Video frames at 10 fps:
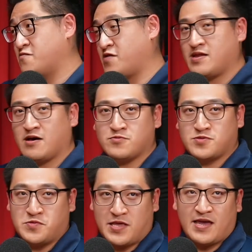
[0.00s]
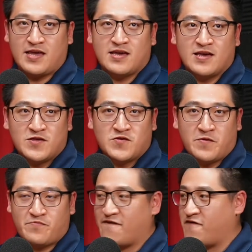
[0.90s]
right now today
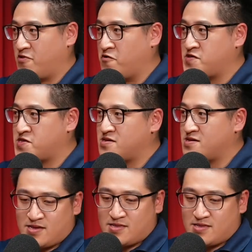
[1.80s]
to apply for loans,